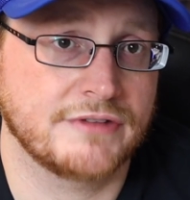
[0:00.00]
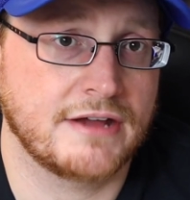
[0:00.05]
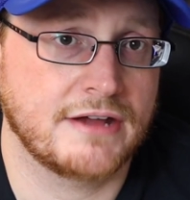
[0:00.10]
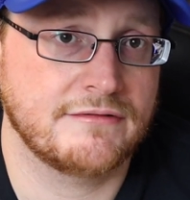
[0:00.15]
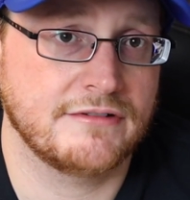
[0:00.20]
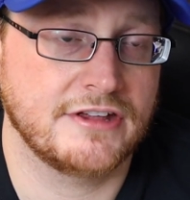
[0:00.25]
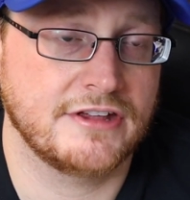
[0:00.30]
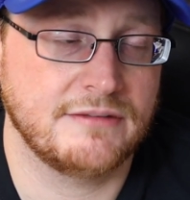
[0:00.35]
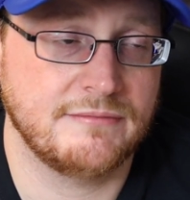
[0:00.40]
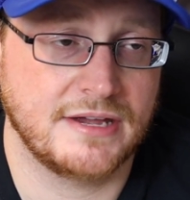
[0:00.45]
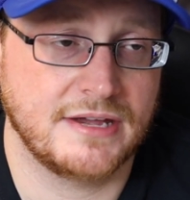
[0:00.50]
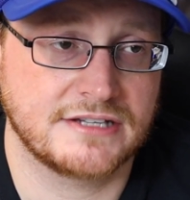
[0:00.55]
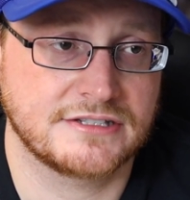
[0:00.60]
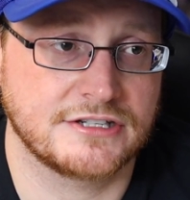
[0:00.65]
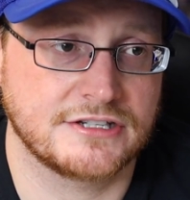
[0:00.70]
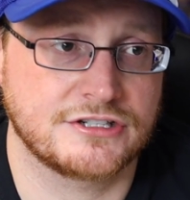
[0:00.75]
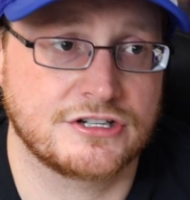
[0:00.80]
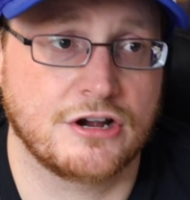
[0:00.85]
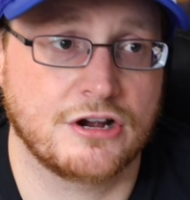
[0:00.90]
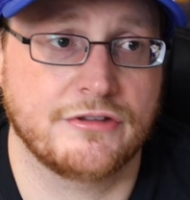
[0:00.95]
That really makes
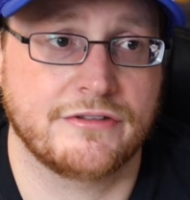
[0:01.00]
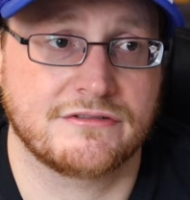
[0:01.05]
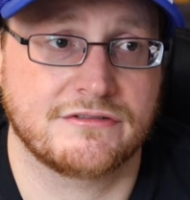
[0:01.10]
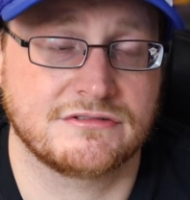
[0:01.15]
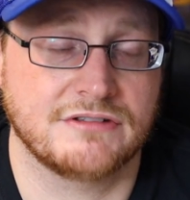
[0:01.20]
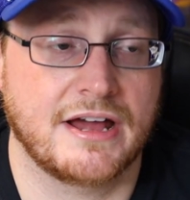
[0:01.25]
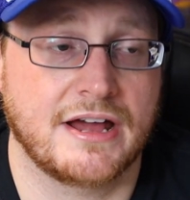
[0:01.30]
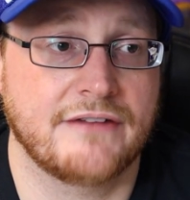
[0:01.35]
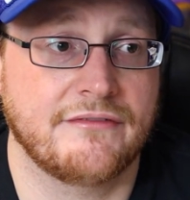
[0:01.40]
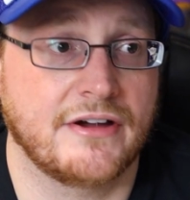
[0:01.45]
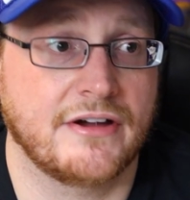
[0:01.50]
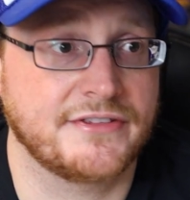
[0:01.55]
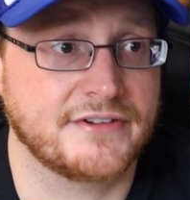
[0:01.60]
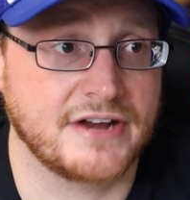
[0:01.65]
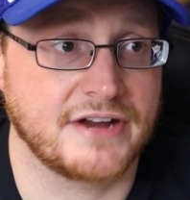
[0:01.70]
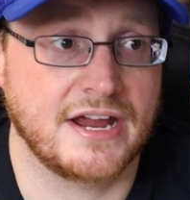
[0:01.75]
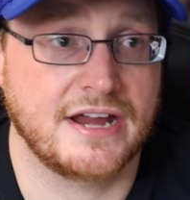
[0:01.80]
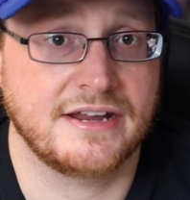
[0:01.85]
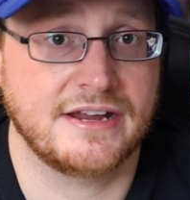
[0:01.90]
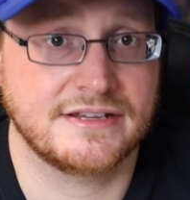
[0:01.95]
a show. There was a lot of other
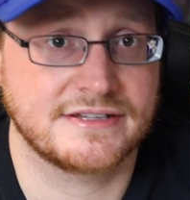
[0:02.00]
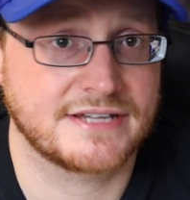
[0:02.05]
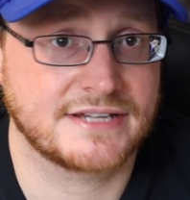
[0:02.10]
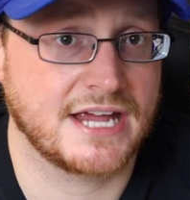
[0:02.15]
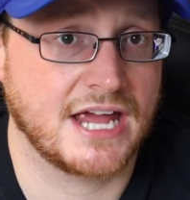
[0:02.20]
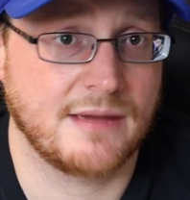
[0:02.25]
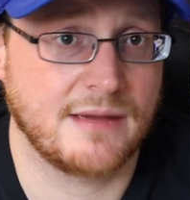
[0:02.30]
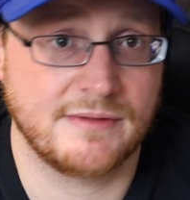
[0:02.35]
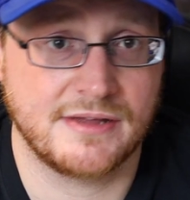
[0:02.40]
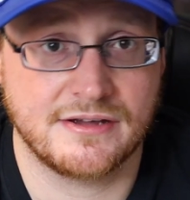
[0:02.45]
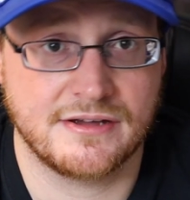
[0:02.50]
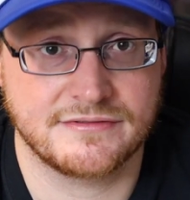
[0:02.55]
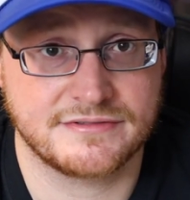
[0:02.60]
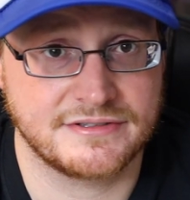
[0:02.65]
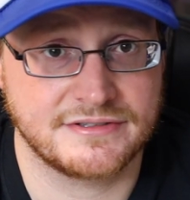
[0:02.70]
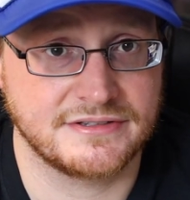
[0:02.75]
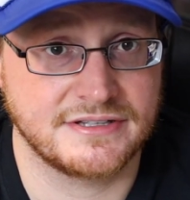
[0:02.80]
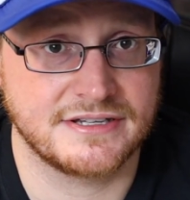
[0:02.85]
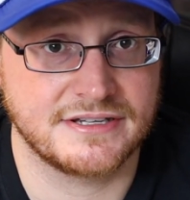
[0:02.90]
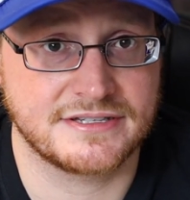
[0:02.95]
80s cameos
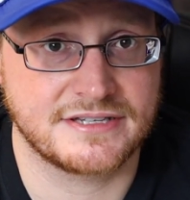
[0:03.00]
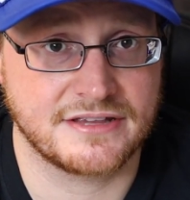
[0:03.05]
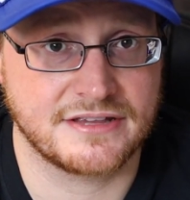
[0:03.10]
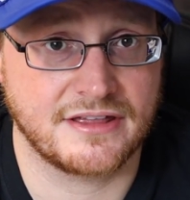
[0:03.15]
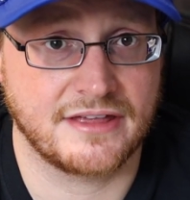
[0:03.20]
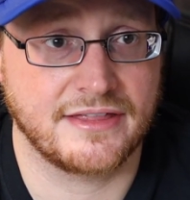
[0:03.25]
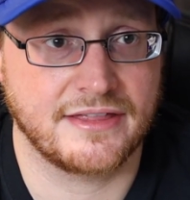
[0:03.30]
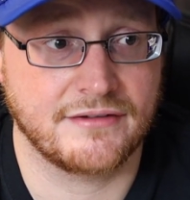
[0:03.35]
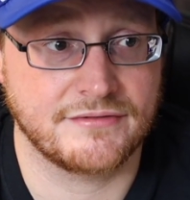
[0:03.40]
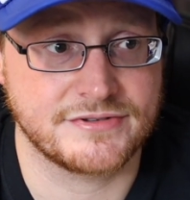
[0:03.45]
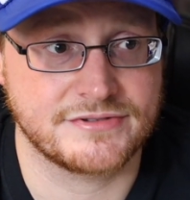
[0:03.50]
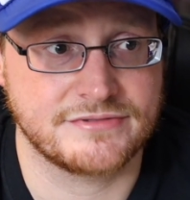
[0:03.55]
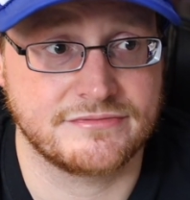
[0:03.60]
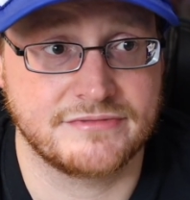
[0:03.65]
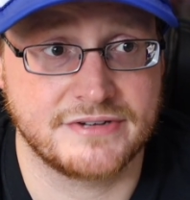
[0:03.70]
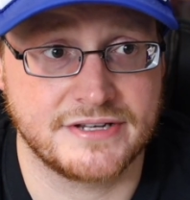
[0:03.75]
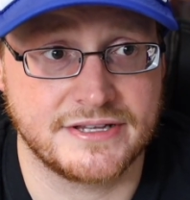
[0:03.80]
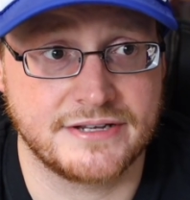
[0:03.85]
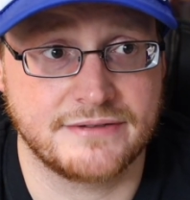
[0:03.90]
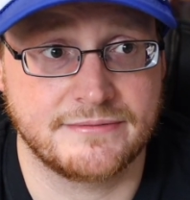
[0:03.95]
in this. I thought that was
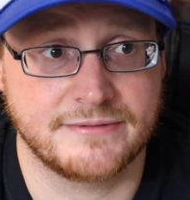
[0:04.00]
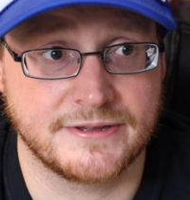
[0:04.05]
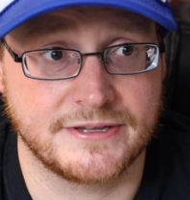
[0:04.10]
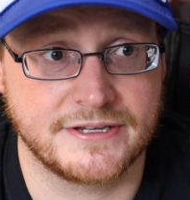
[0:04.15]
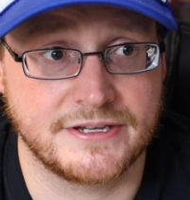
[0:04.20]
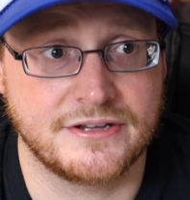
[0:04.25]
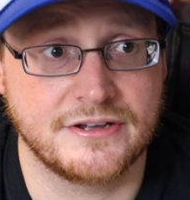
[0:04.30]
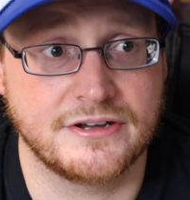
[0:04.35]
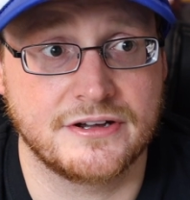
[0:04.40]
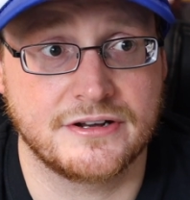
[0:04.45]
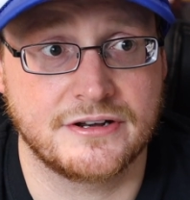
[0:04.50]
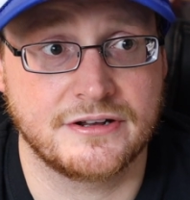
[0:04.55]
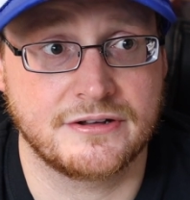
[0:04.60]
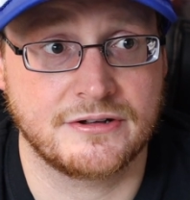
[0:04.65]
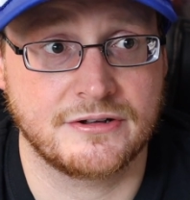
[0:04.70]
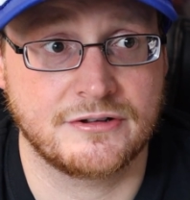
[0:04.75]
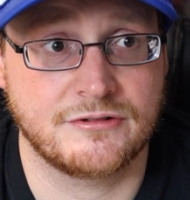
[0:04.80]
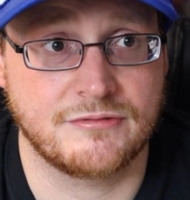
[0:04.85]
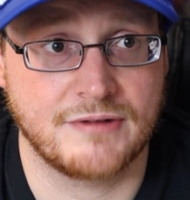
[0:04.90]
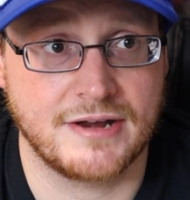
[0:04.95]
really, really good. A
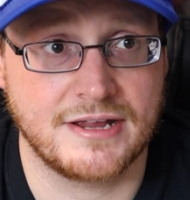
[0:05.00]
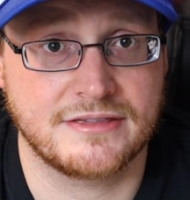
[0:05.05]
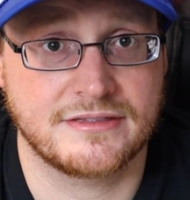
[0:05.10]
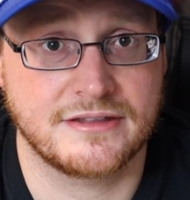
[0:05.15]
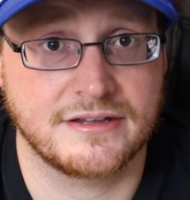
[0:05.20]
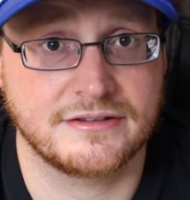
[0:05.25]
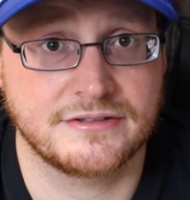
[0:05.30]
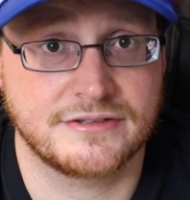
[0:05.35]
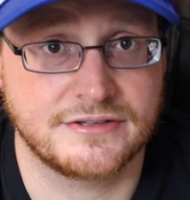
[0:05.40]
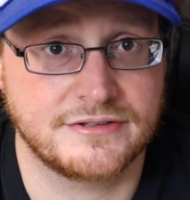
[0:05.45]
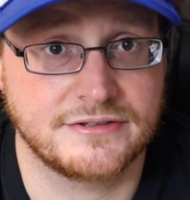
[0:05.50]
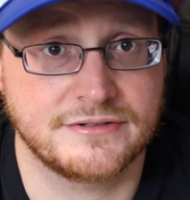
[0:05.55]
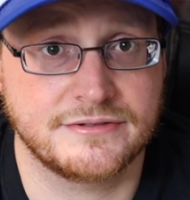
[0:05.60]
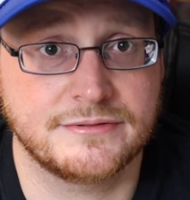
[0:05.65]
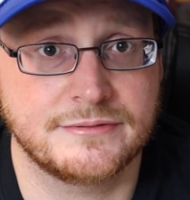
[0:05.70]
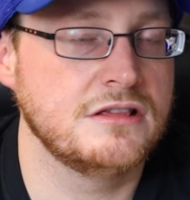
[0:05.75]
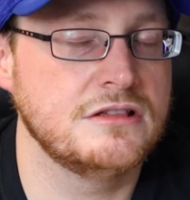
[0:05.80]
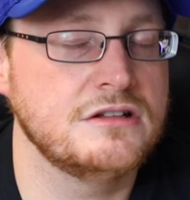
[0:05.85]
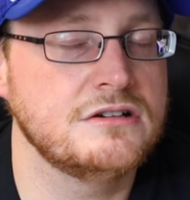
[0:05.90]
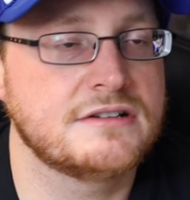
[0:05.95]
great thing to
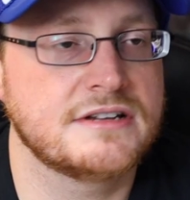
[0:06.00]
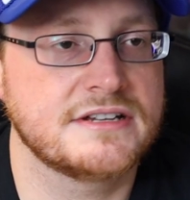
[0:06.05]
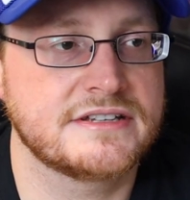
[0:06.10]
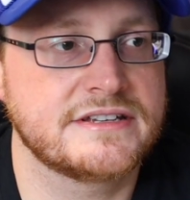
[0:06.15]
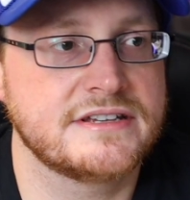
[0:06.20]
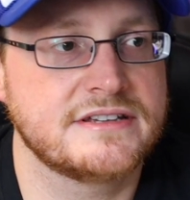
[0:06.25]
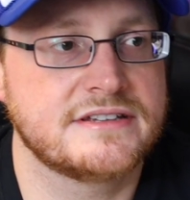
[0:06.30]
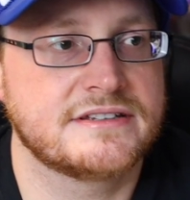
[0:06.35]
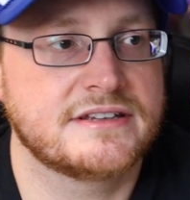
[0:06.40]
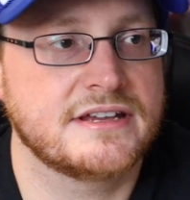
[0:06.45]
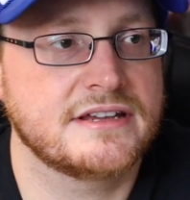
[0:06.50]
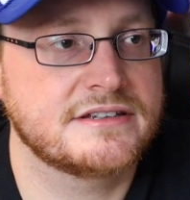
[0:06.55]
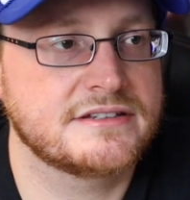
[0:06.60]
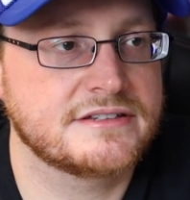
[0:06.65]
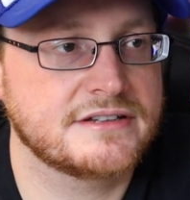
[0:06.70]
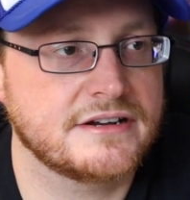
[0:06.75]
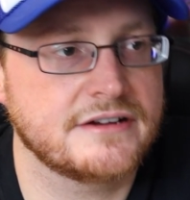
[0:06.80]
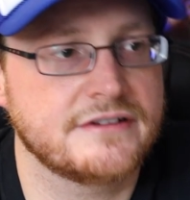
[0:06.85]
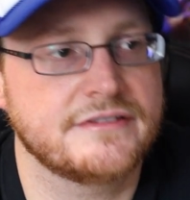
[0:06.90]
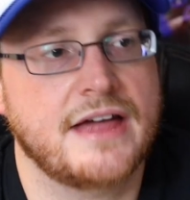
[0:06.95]
do. Lucas's
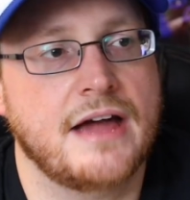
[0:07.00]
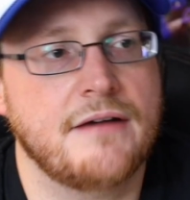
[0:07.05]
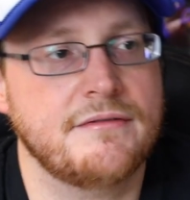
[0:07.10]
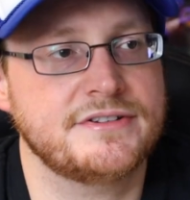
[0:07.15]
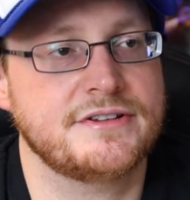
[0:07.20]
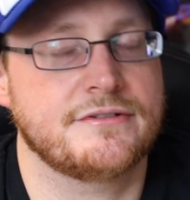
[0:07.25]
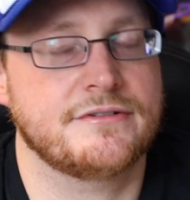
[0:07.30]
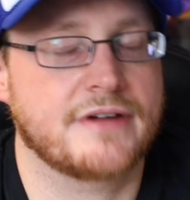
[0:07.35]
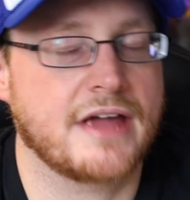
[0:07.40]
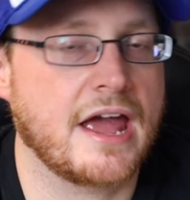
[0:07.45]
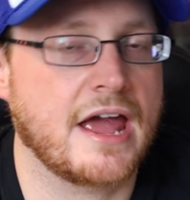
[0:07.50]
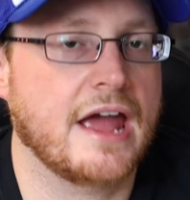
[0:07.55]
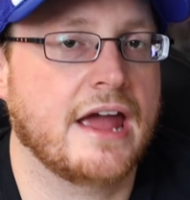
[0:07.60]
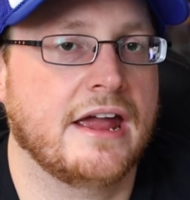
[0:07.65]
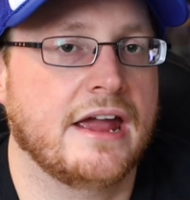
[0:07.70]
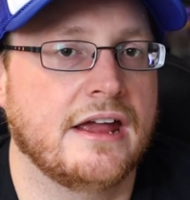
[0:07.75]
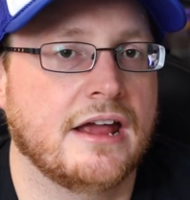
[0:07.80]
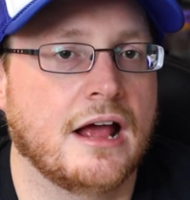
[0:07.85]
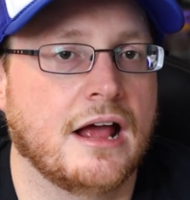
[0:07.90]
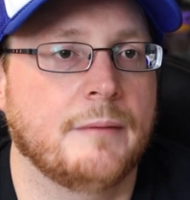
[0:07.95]
sister, that was
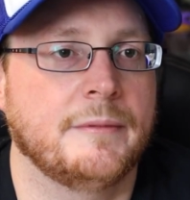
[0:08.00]
okay.